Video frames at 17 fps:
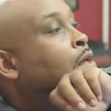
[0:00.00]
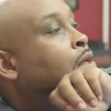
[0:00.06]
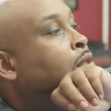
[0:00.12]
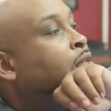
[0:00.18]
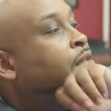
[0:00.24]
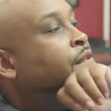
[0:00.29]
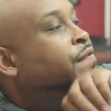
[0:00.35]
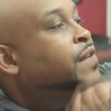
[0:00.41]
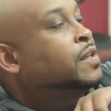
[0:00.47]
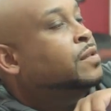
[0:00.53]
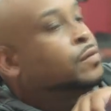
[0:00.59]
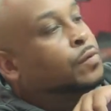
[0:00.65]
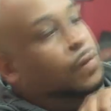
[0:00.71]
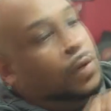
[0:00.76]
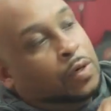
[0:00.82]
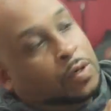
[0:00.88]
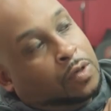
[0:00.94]
This fix will
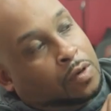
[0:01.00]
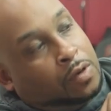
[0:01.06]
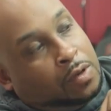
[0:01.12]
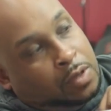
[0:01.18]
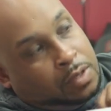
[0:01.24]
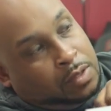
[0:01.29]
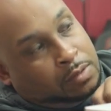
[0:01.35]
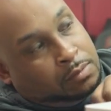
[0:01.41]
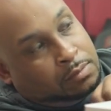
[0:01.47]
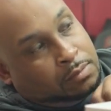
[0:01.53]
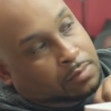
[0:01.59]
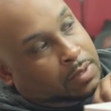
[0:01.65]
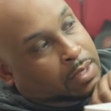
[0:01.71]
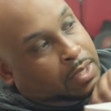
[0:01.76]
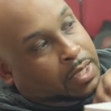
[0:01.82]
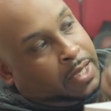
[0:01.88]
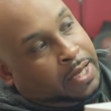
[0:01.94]
work on
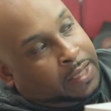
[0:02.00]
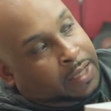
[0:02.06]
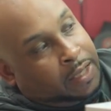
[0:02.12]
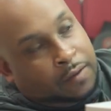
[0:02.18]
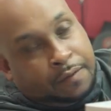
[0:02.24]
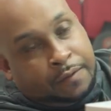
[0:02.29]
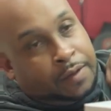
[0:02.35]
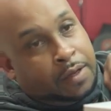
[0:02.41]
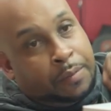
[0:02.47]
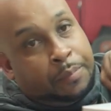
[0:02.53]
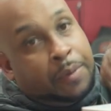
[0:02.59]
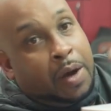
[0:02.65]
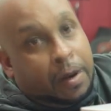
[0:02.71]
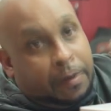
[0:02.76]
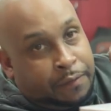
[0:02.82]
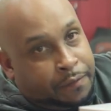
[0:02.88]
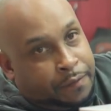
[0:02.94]
any of the
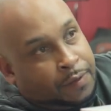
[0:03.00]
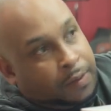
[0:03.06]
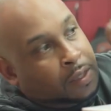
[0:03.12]
above.